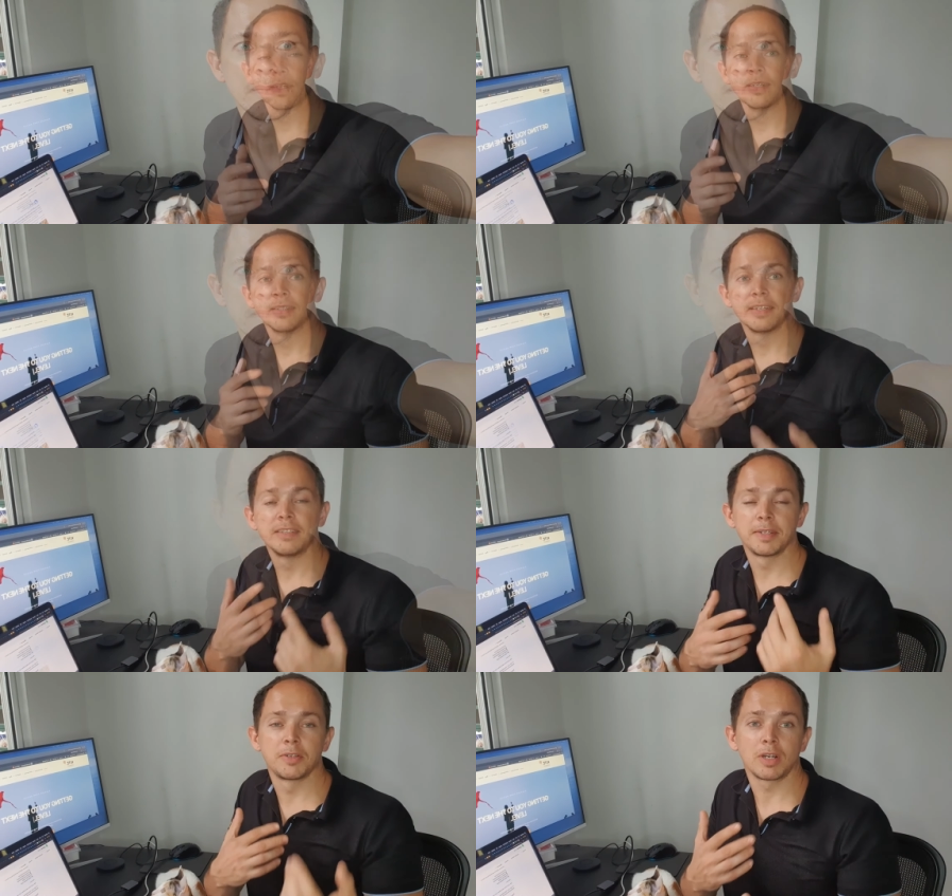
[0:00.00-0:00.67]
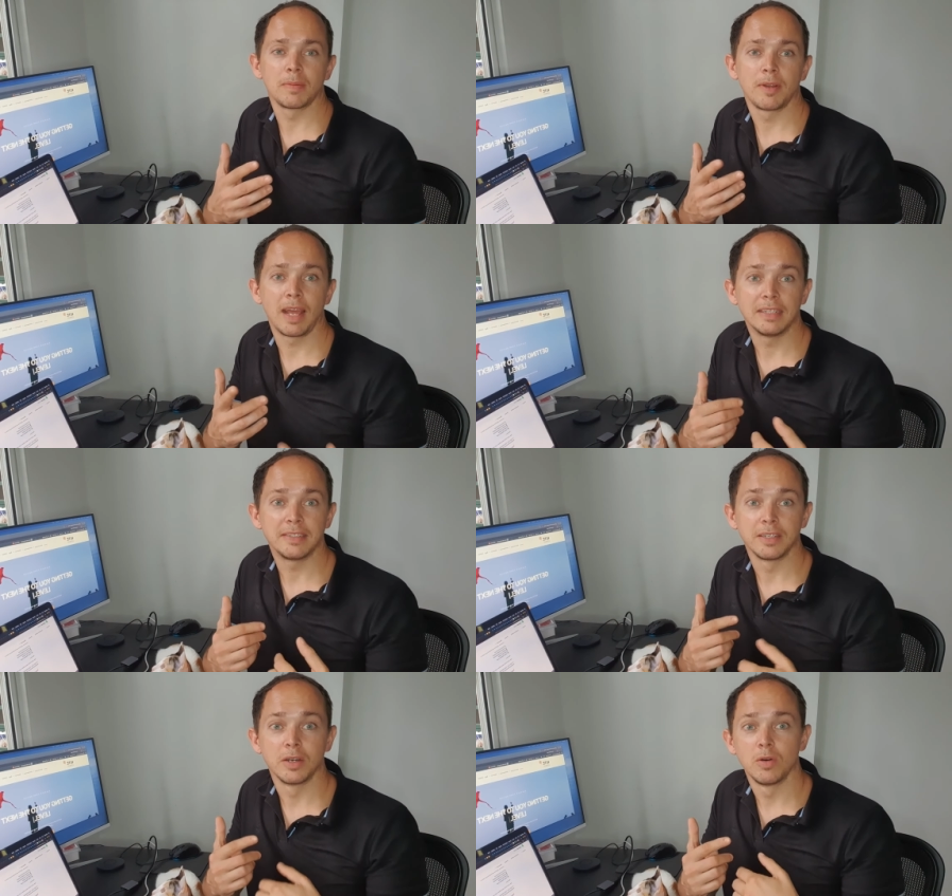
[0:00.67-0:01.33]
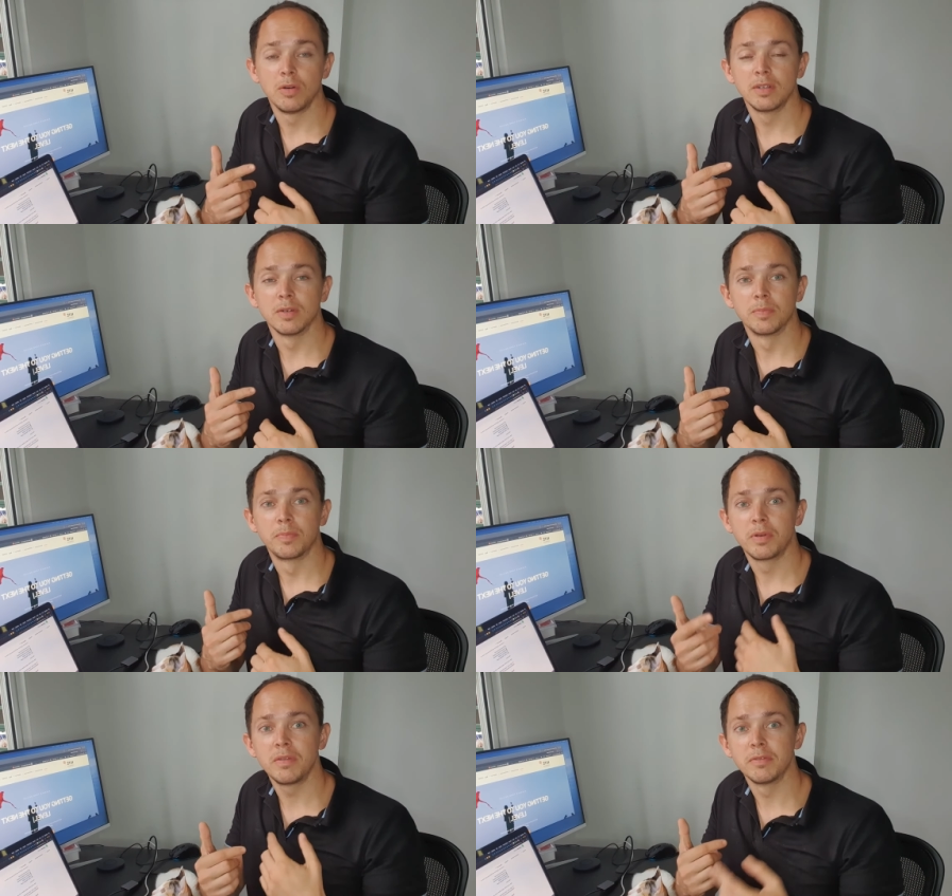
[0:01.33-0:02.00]
Since we talked about SEO in the
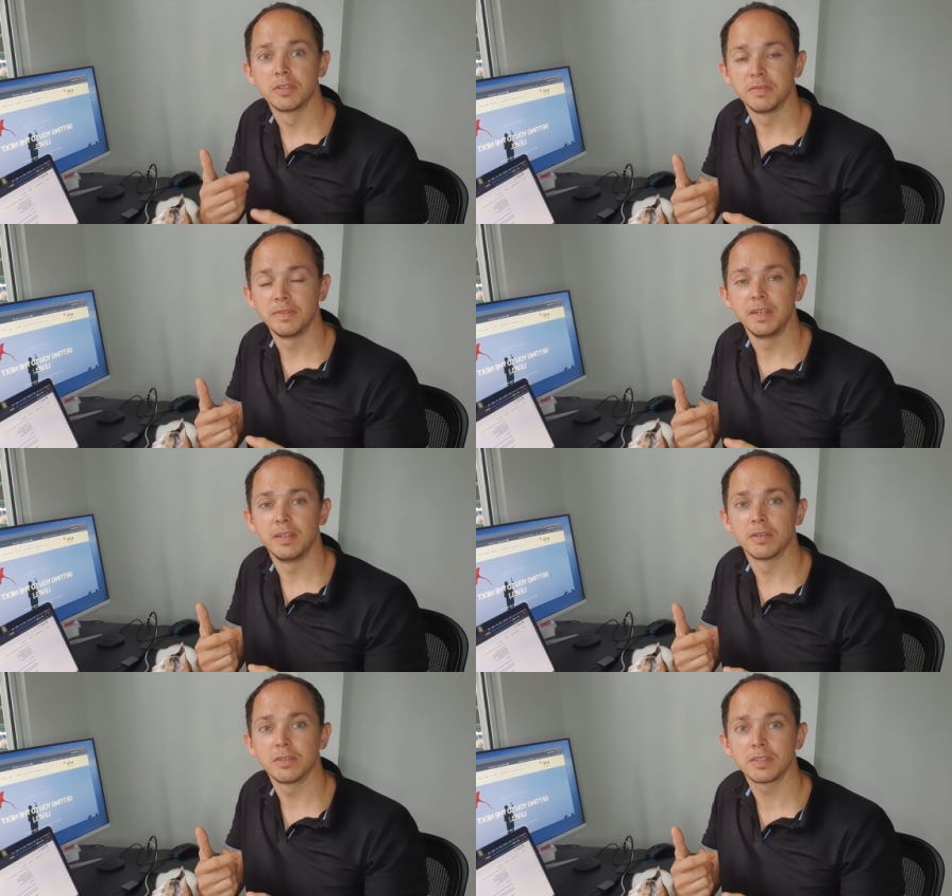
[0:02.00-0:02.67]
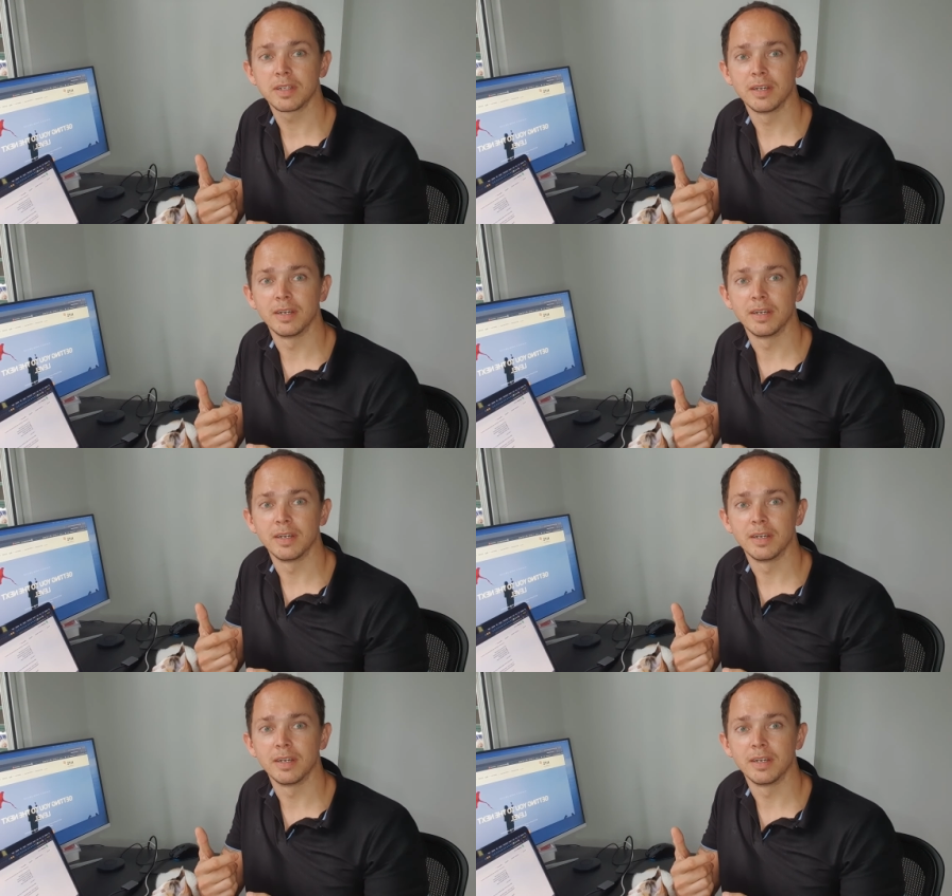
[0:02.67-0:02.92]
previous videos,